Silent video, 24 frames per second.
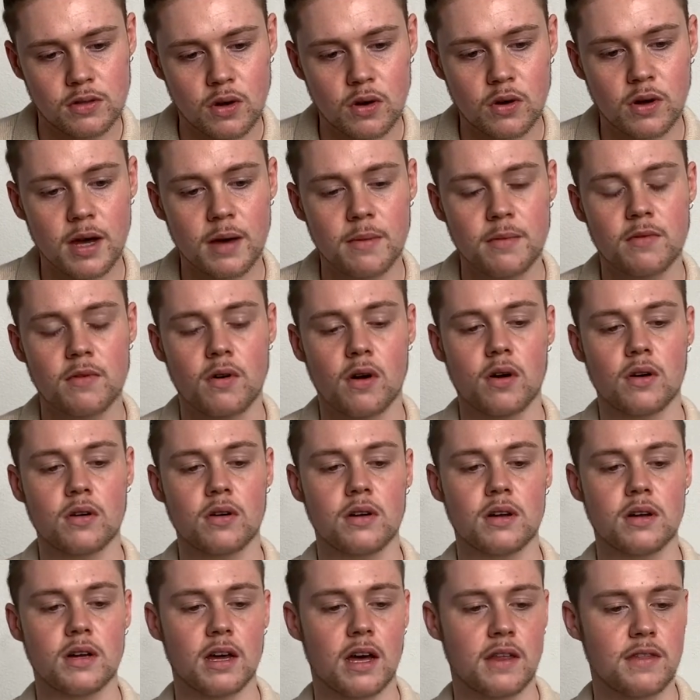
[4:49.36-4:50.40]
get me
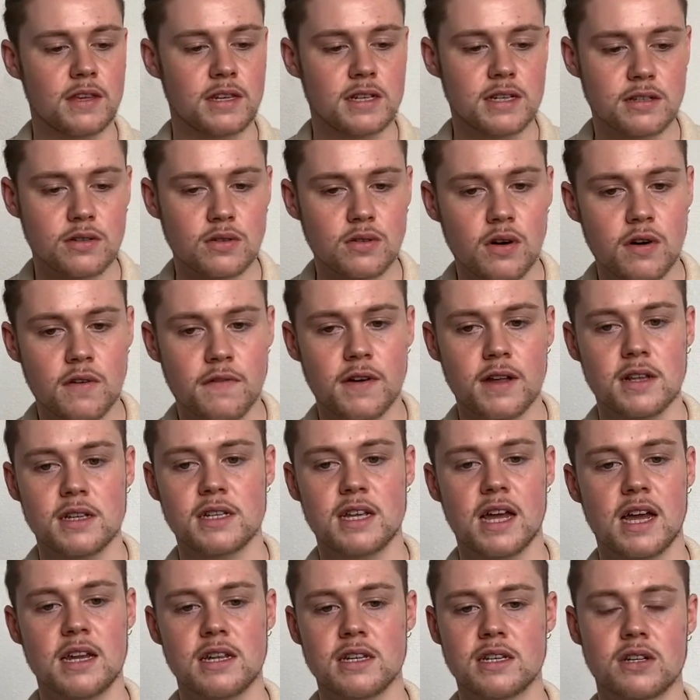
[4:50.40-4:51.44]
wrong, and this is no offence
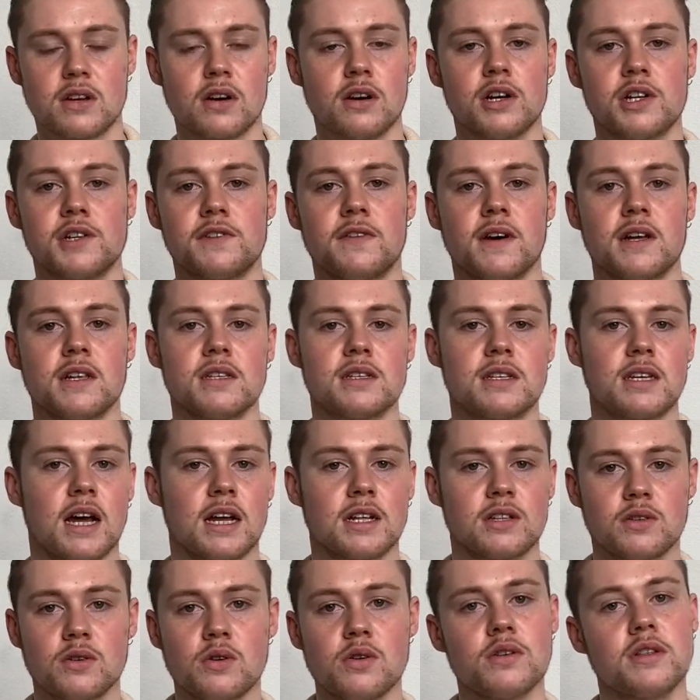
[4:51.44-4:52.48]
to any Scottish fans, I
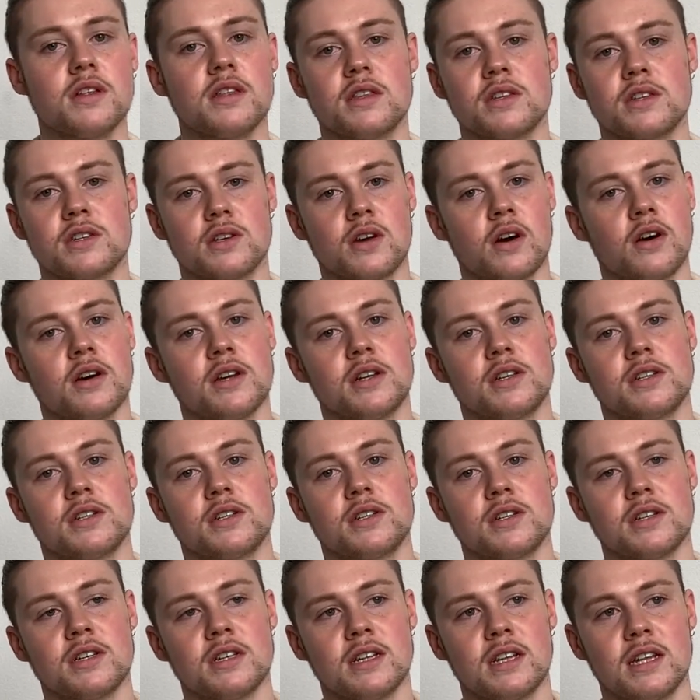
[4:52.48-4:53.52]
don't think the
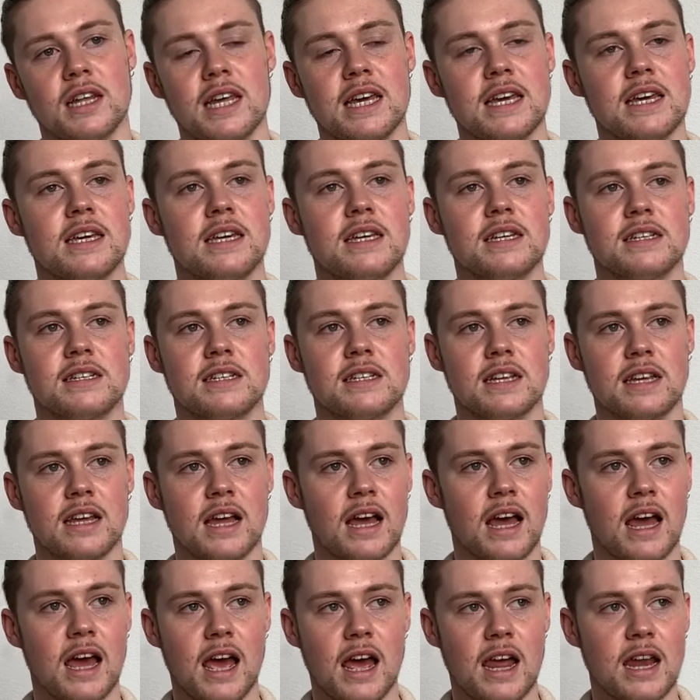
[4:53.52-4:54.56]
Scottish League is
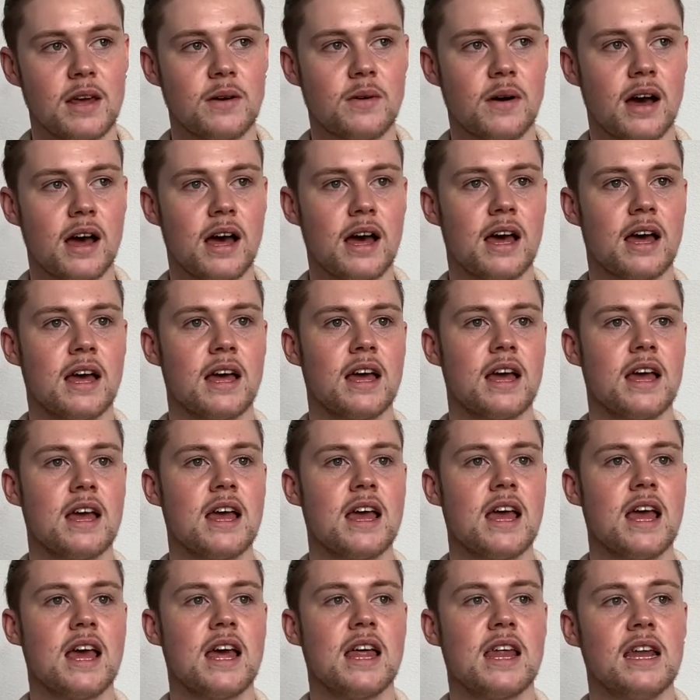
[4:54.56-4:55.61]
anywhere
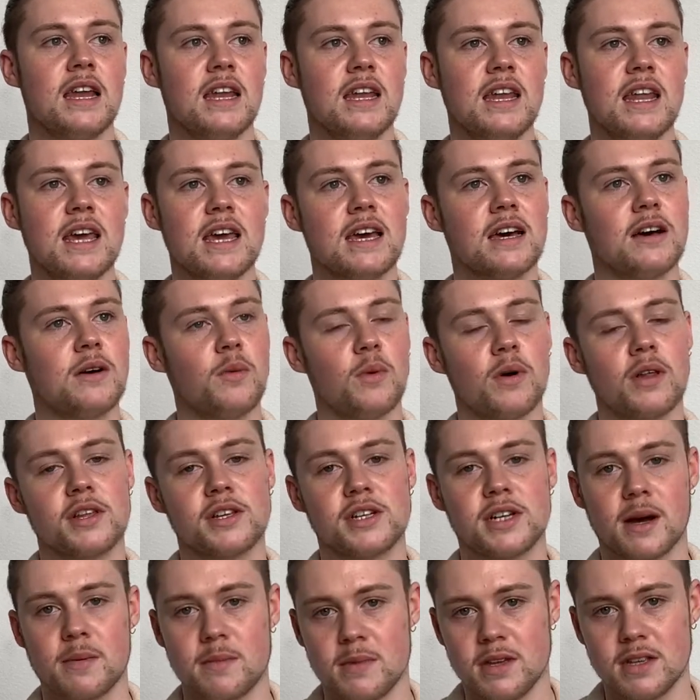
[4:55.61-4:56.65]
near what the
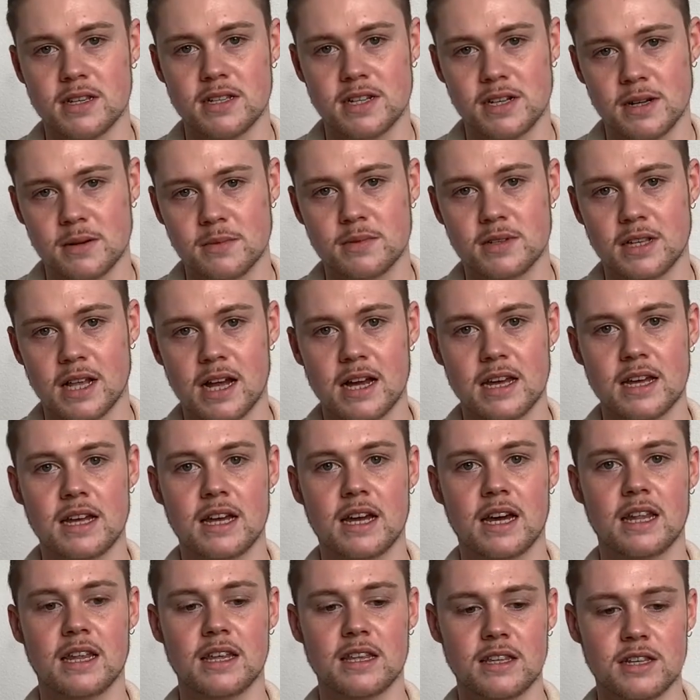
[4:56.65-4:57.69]
Championship's like.
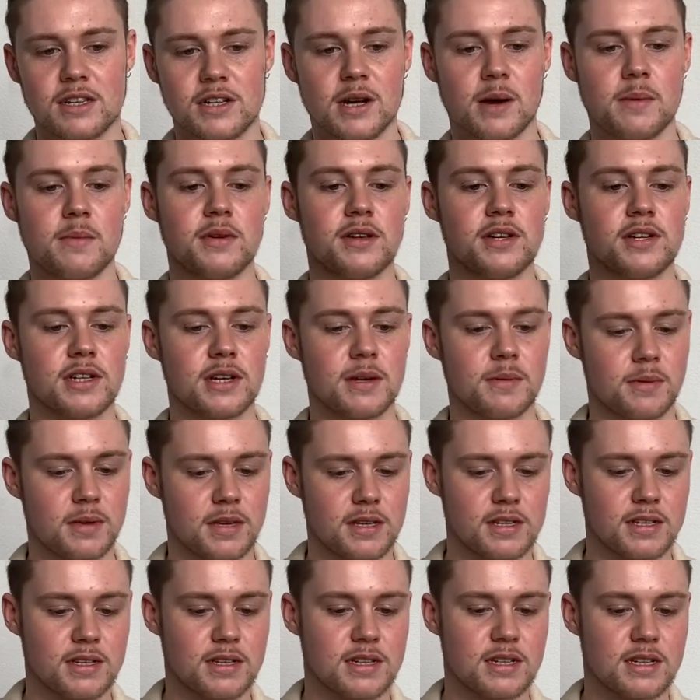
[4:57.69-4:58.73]
I think the Championship
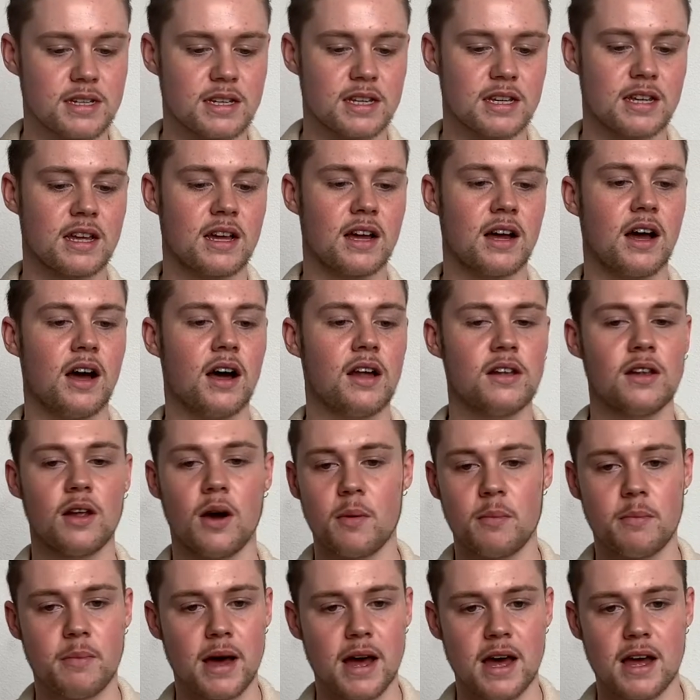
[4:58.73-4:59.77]
is a
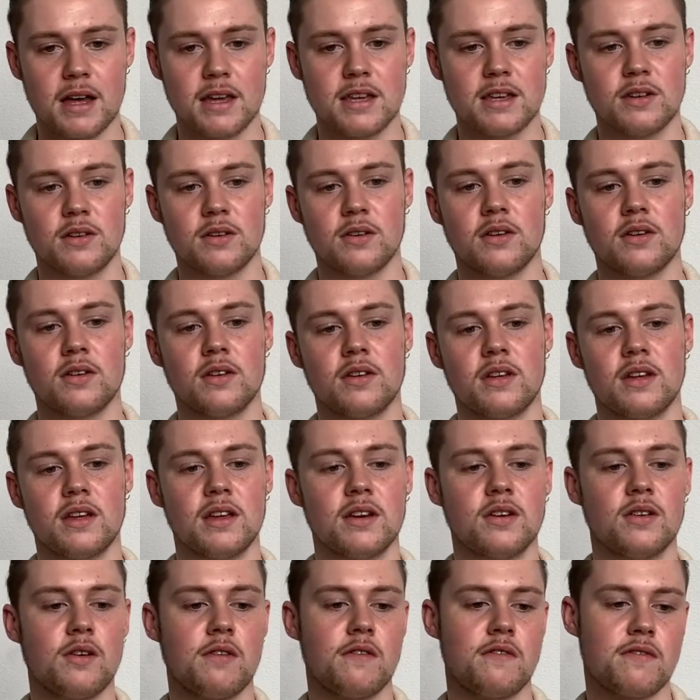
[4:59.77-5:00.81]
lot better,
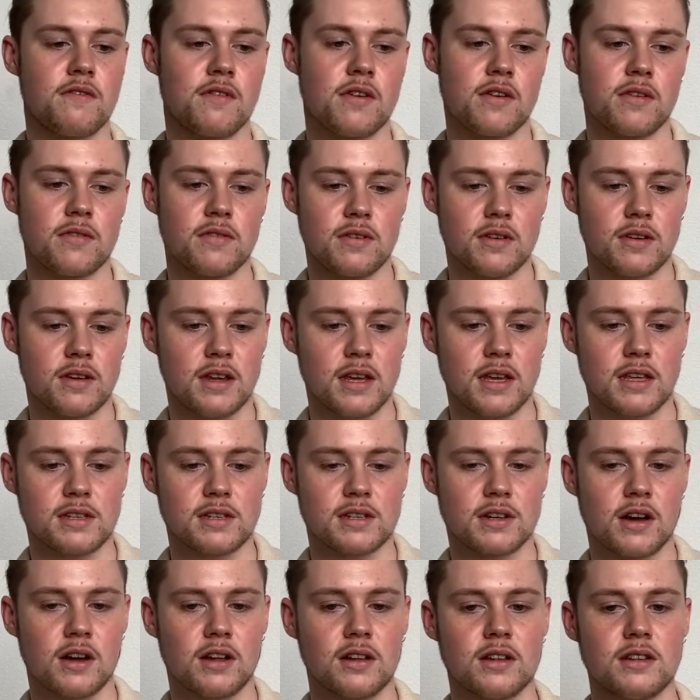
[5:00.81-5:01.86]
over in
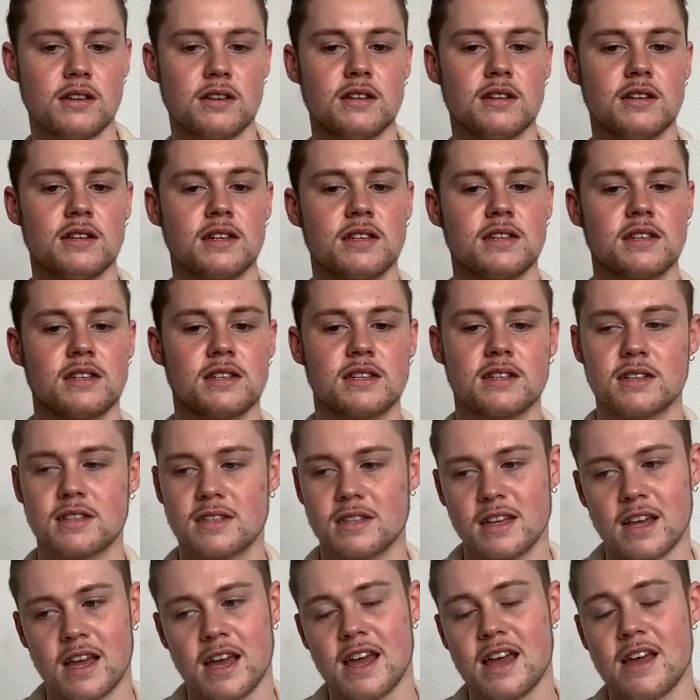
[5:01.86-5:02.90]
Scotland. It's
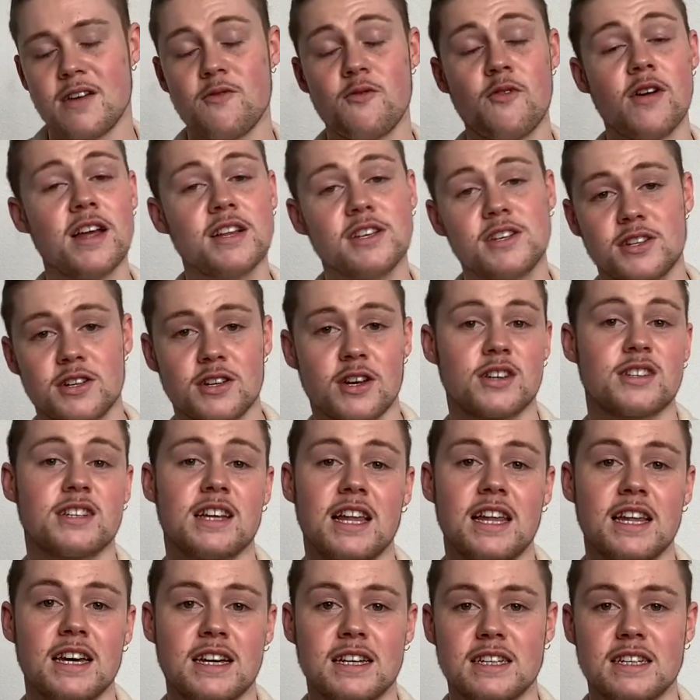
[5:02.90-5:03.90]
Rangers or Celtic